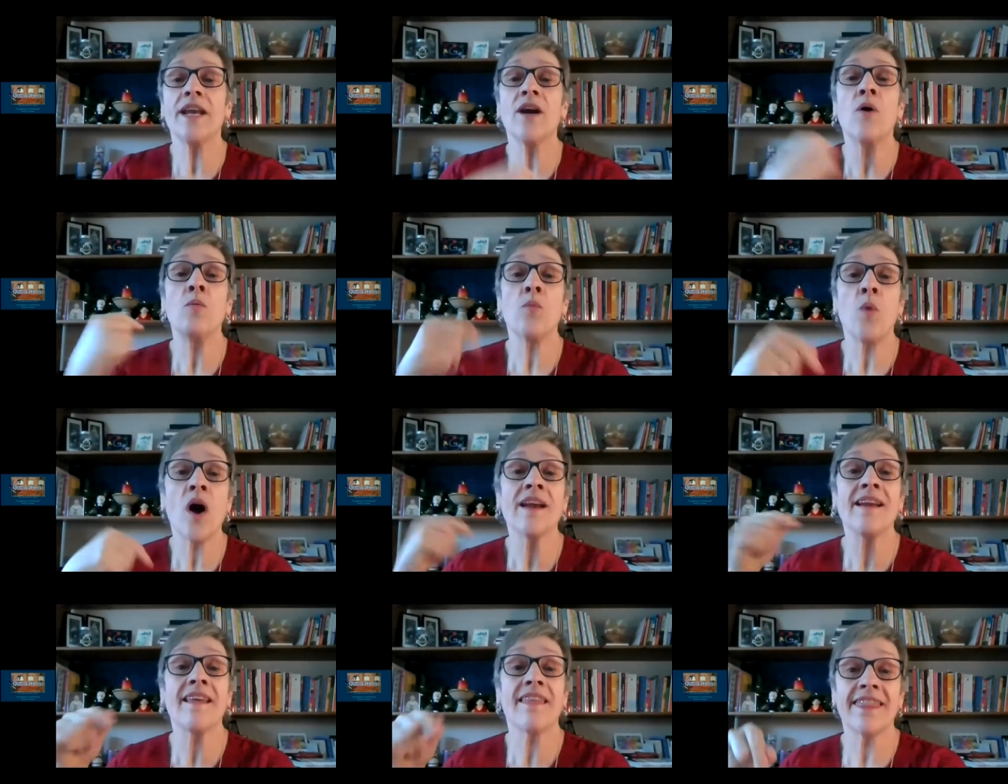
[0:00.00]
don't
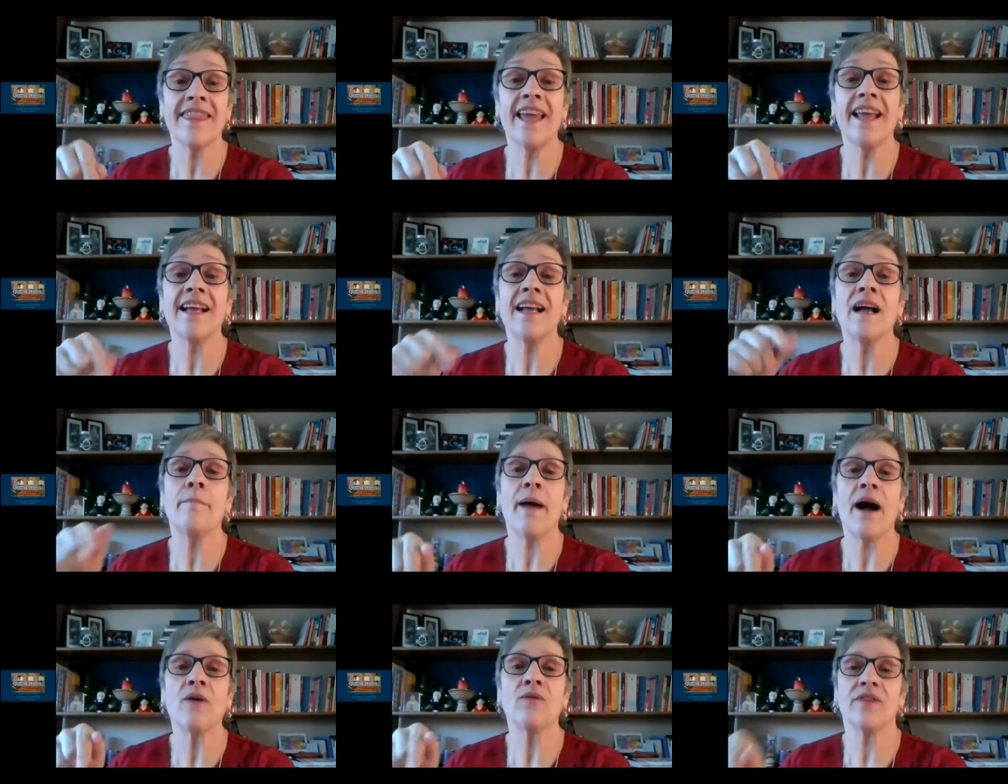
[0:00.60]
want to think
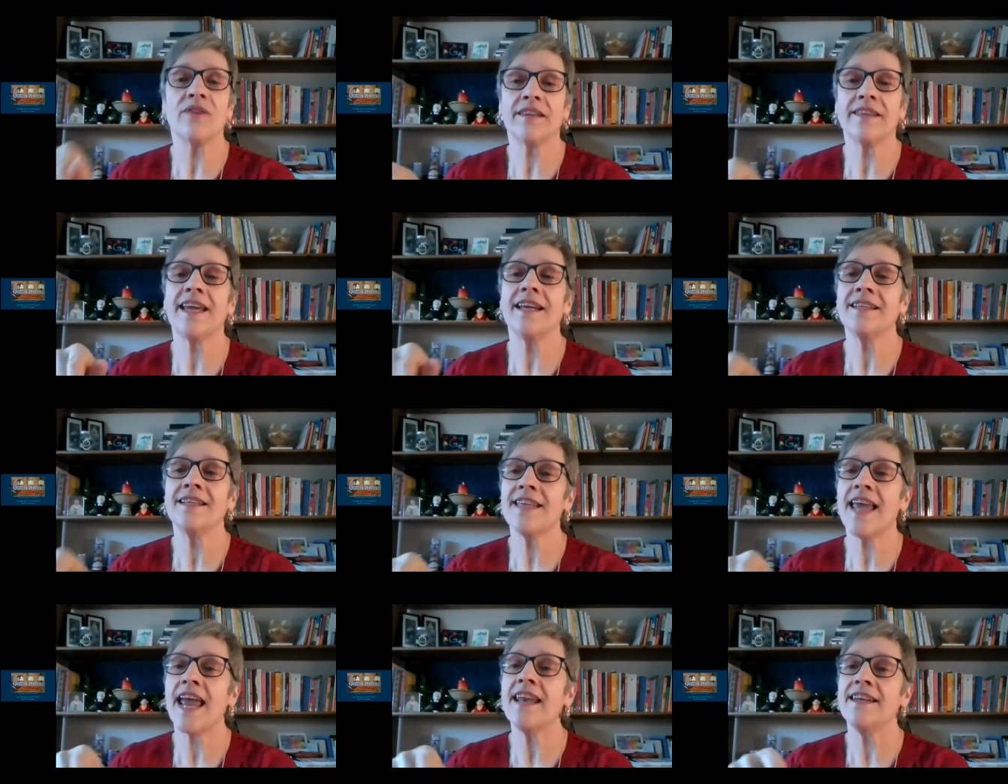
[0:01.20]
about
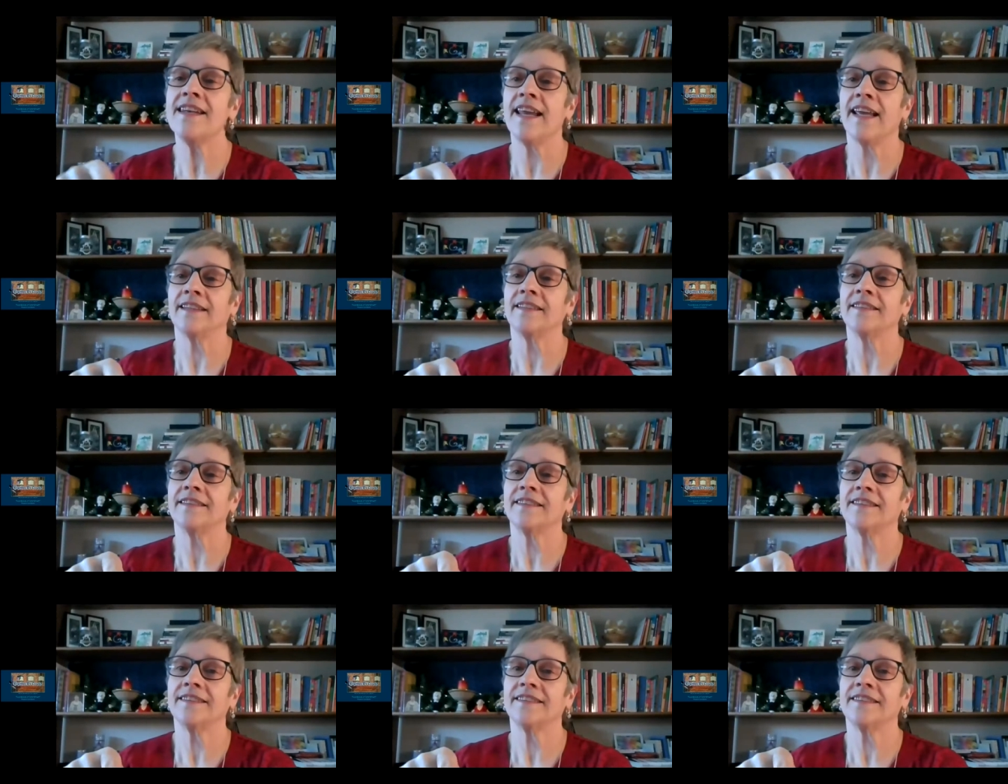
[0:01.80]
things ending.